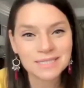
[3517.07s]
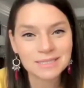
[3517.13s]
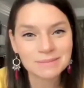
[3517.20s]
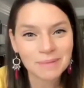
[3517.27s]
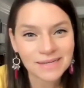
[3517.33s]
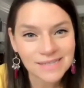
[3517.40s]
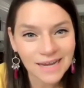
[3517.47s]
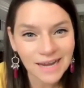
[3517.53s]
to
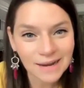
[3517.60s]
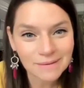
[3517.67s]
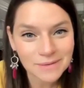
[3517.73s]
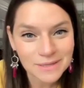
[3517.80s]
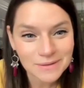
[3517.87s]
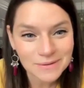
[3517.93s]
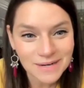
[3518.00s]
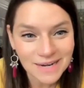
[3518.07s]
spend time
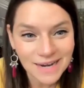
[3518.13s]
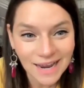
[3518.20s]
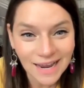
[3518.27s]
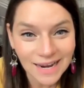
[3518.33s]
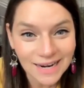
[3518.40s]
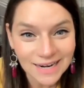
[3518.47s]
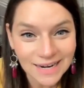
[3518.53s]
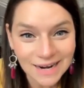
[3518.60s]
with you
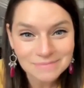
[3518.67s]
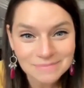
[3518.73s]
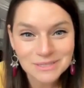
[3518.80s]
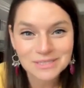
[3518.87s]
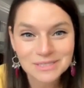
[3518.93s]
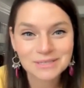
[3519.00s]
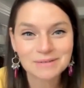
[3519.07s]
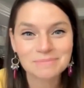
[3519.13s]
today, and I
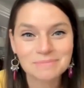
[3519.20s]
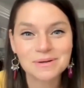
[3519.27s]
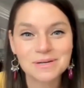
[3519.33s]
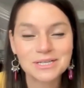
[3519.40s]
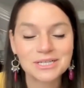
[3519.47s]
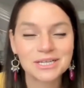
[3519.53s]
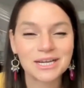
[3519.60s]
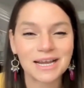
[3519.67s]
just
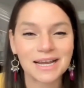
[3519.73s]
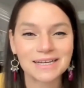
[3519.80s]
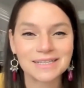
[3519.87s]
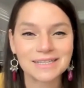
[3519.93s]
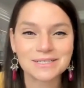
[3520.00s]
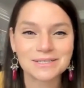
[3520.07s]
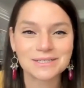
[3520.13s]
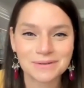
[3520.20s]
appreciate
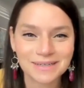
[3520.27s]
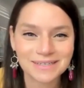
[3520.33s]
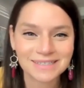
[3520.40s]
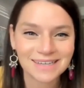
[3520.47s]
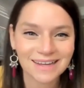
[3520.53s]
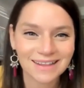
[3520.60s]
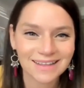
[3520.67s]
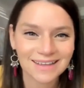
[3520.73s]
the
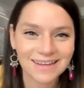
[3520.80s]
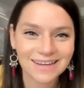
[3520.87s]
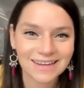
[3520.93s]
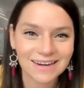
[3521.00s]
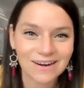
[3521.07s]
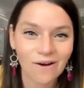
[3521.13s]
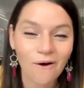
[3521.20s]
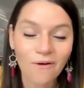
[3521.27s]
storytelling
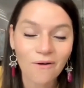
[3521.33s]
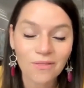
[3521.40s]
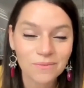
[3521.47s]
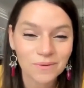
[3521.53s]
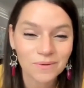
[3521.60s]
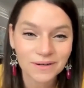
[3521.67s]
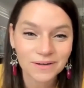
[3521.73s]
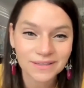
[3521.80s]
and all the
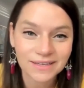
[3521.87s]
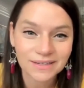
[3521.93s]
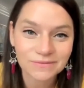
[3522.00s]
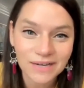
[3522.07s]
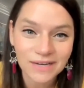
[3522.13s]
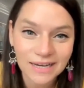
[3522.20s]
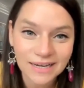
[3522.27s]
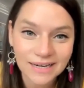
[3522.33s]
work that you've
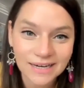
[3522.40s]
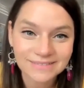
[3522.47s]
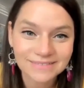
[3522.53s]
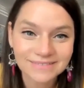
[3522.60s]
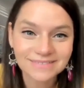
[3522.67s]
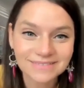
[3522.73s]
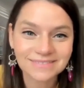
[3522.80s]
done.